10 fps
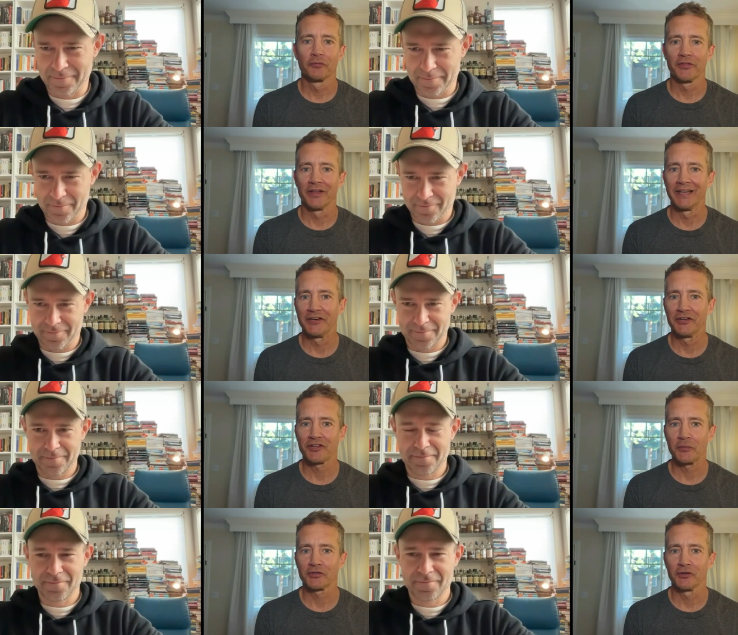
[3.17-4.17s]
Speaker 1: to the latest
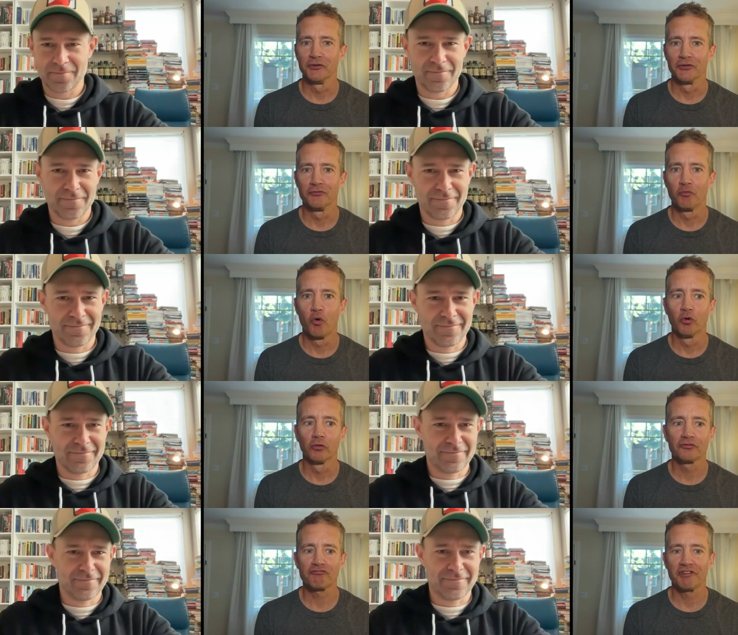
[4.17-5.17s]
episode of Wall
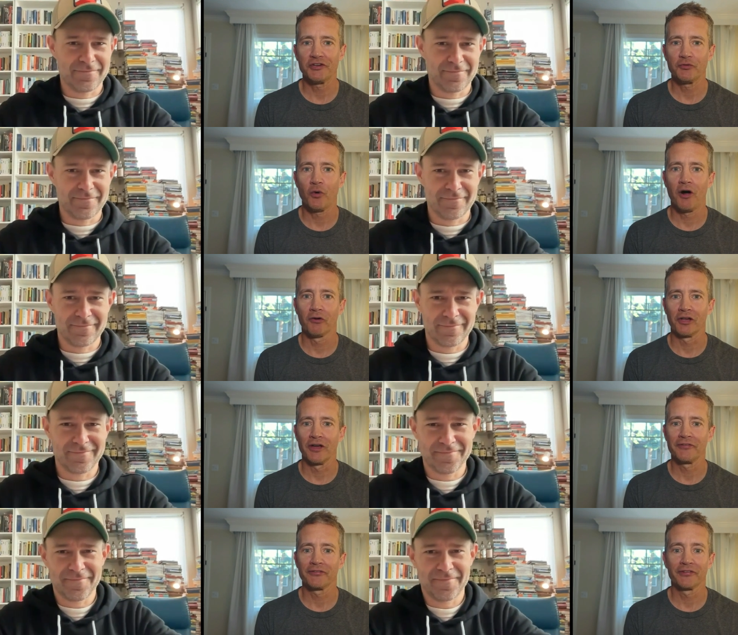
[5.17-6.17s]
Street
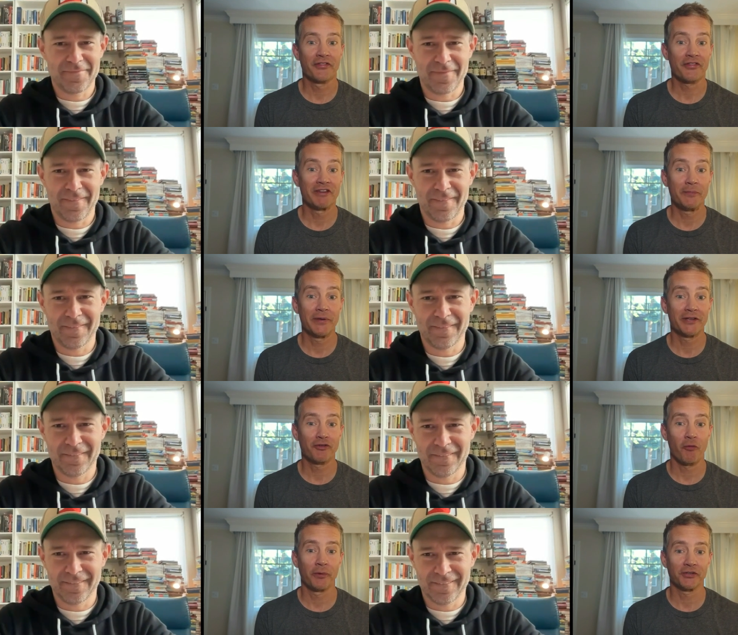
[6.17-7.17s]
Wildlife. Three big
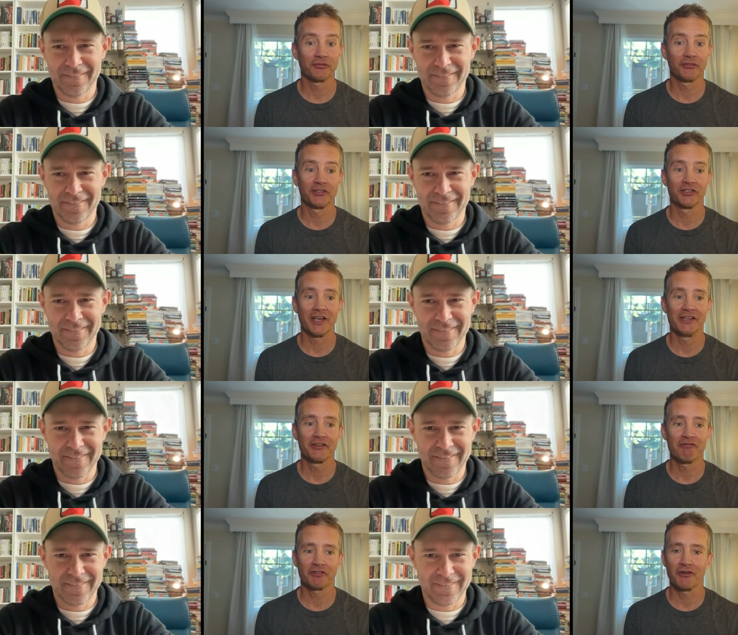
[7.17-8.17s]
topics for today.
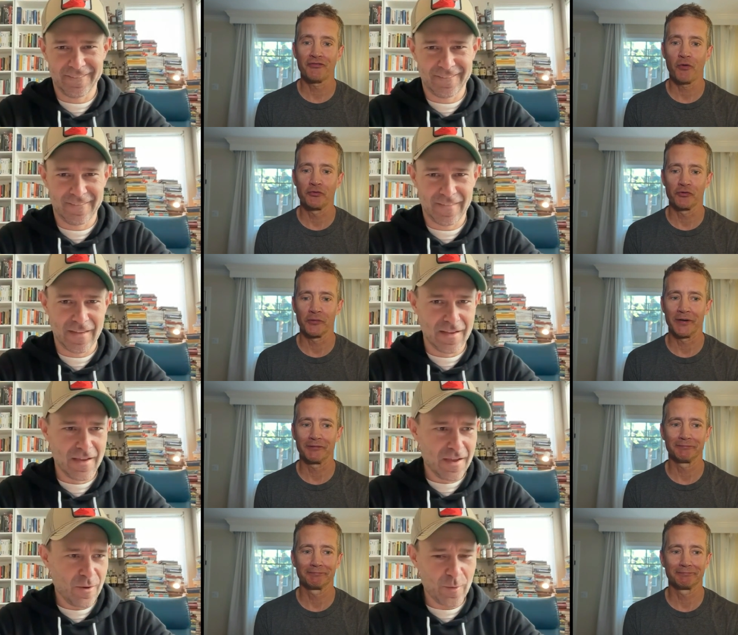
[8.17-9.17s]
Christoph, what are we talking about?
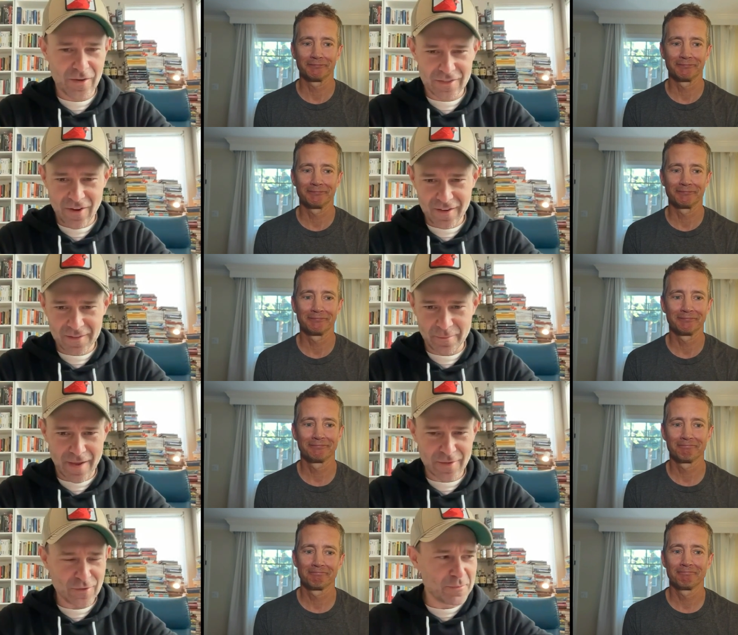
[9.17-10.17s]
Speaker 2: We are talking
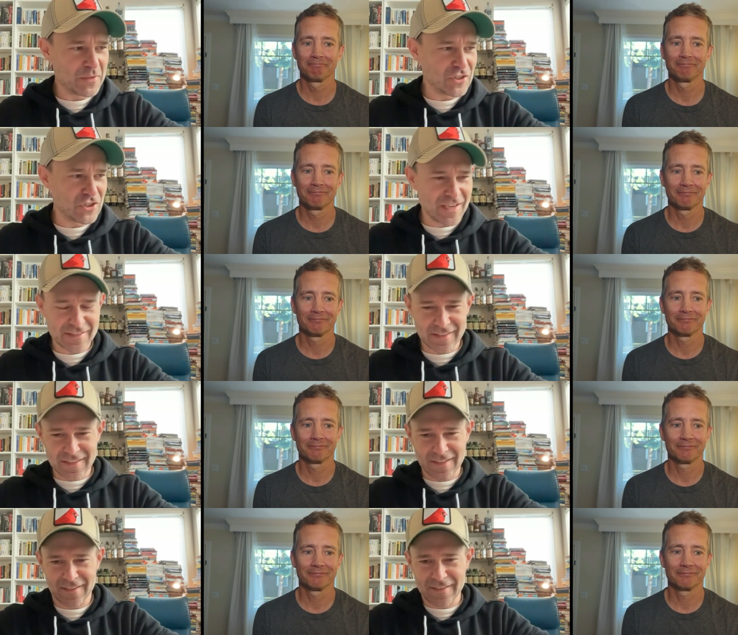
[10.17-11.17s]
about your
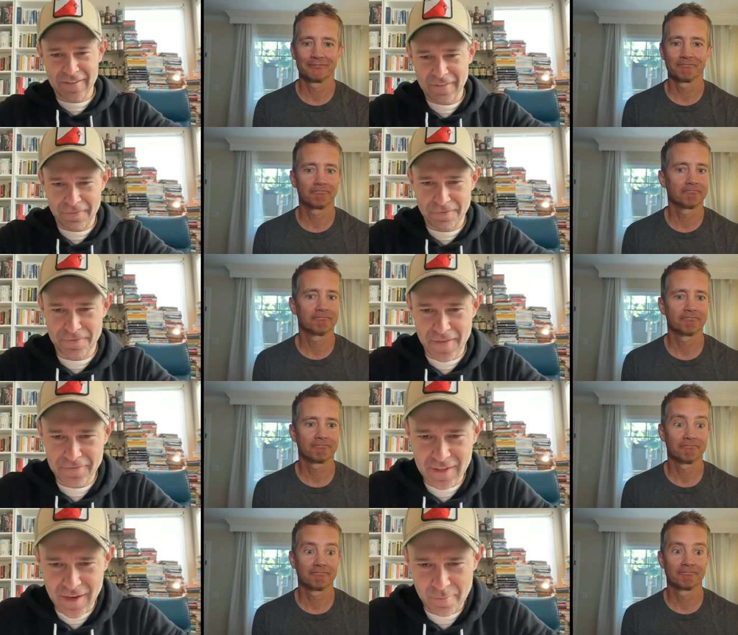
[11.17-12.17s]
majestic
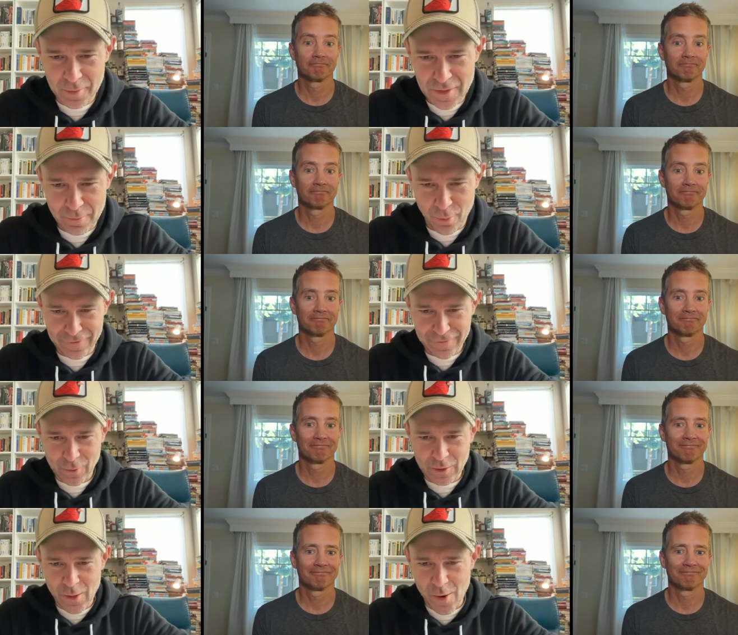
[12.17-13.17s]
50-company
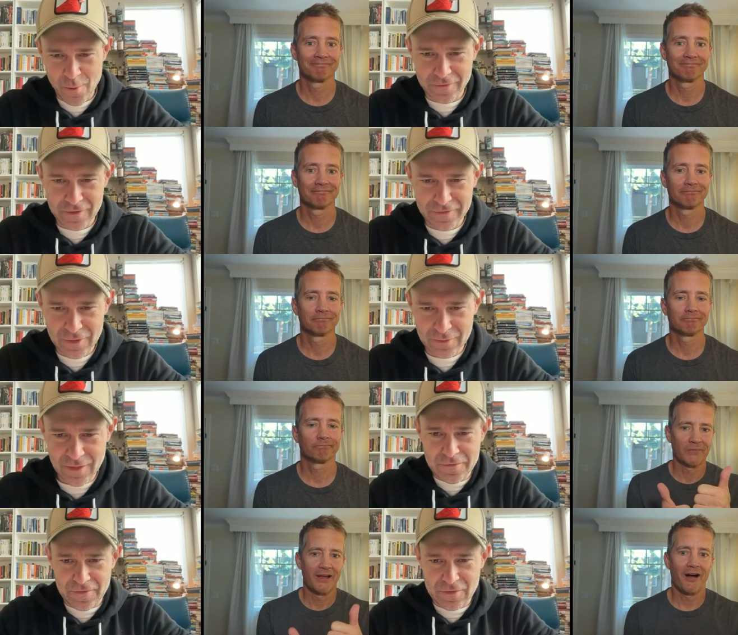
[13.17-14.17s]
portfolio overview.
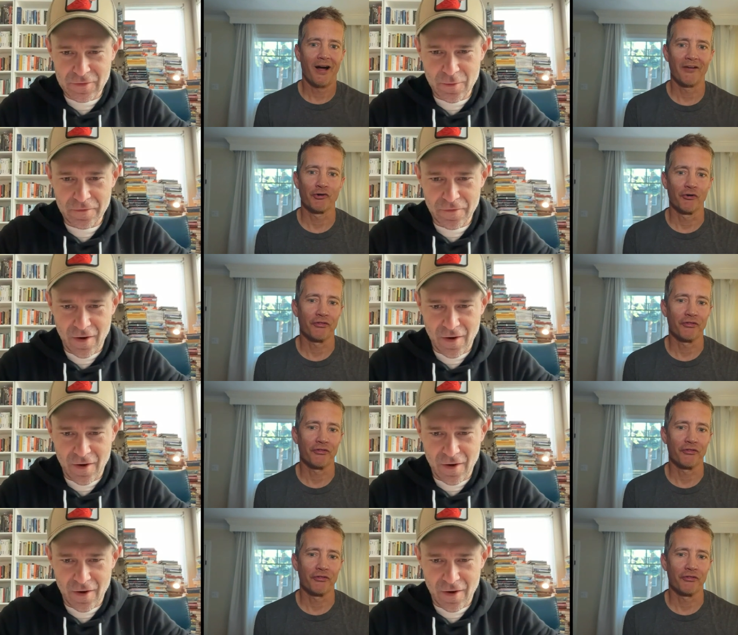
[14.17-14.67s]
I've got